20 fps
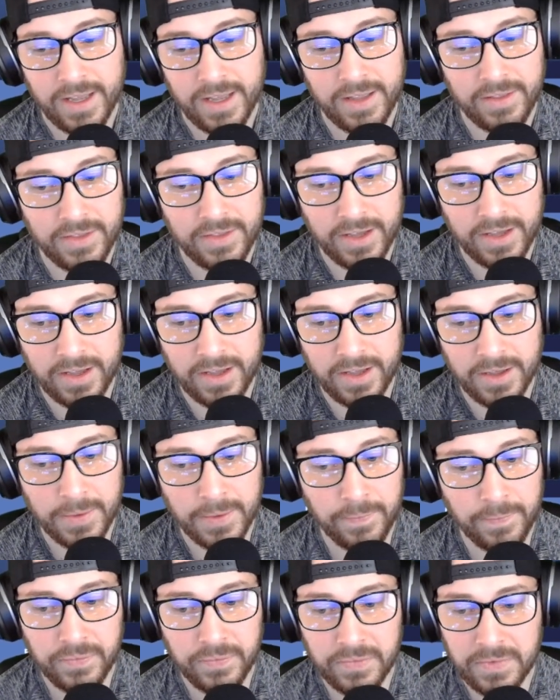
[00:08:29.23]
The
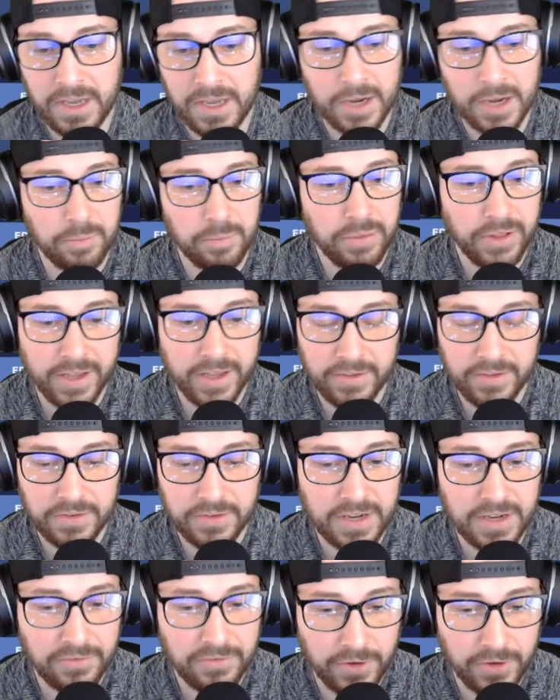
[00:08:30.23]
gunplay is
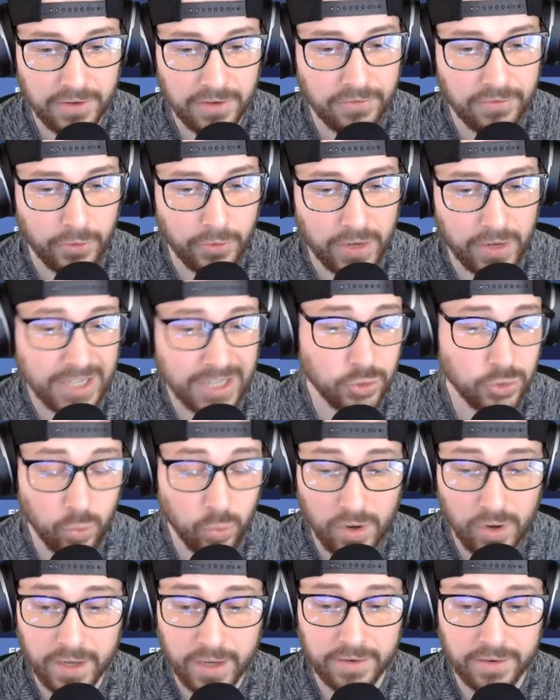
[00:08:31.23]
different for each
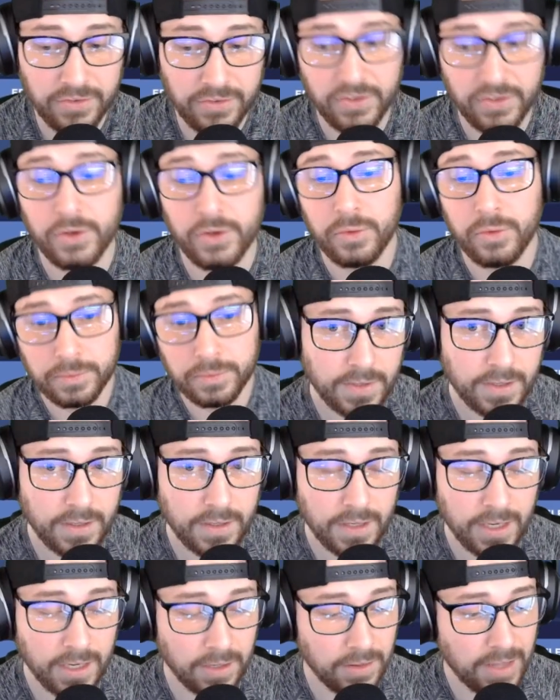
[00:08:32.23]
one, so
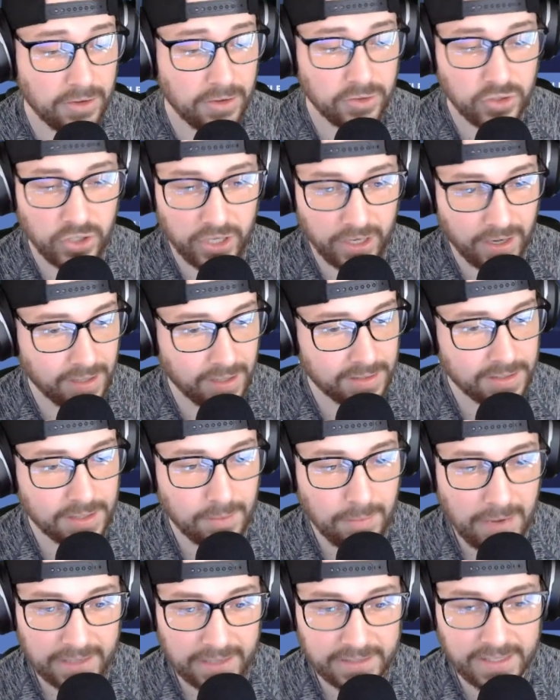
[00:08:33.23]
it allows you to
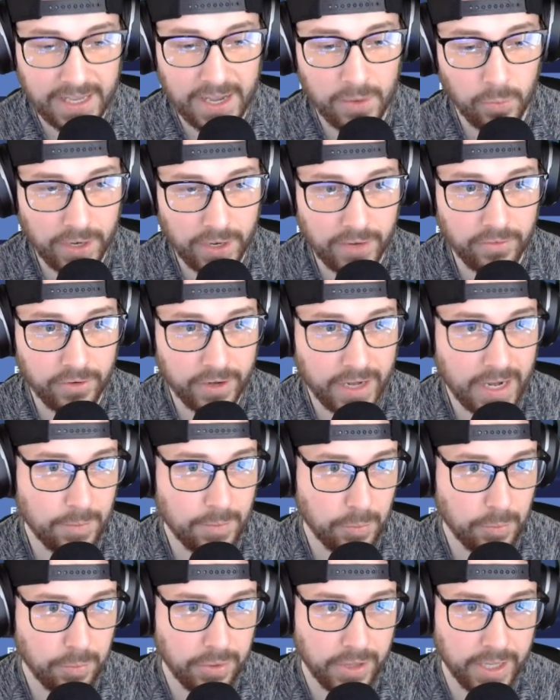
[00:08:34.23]
customize that whatever game
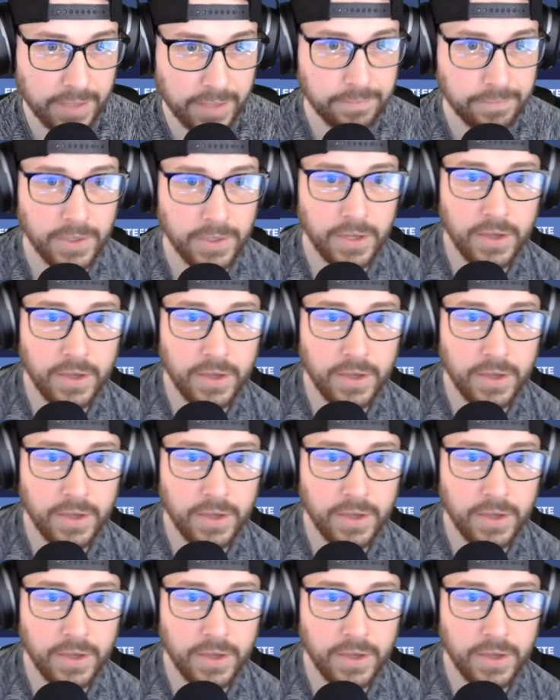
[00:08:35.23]
you're playing.